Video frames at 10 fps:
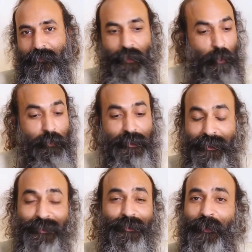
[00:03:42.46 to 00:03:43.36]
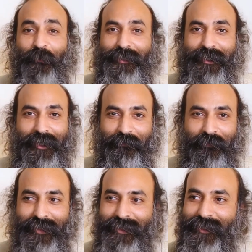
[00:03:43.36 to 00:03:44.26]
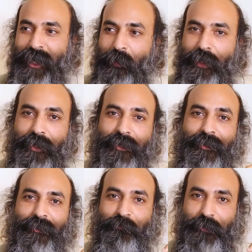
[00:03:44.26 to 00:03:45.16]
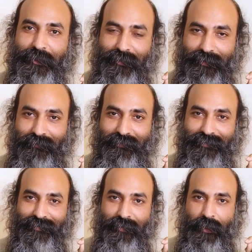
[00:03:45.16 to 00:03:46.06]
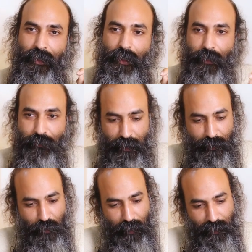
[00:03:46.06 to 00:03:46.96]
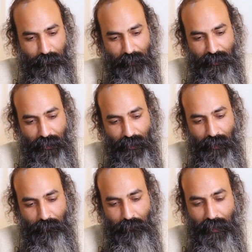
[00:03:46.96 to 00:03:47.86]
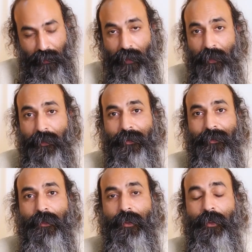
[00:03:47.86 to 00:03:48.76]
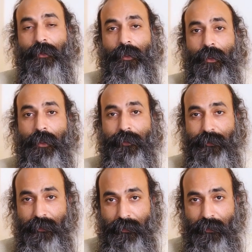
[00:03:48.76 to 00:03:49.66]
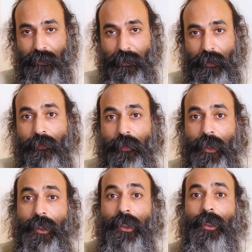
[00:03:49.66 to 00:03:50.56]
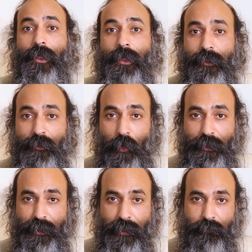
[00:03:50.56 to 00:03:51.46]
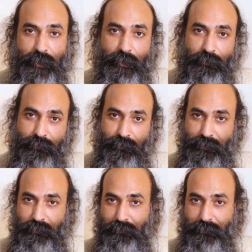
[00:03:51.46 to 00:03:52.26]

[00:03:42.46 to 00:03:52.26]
Now pigeon is not watching him. He said, now I can kill the pigeon. He tries to kill the pigeon again, but then he realized that he is watching himself.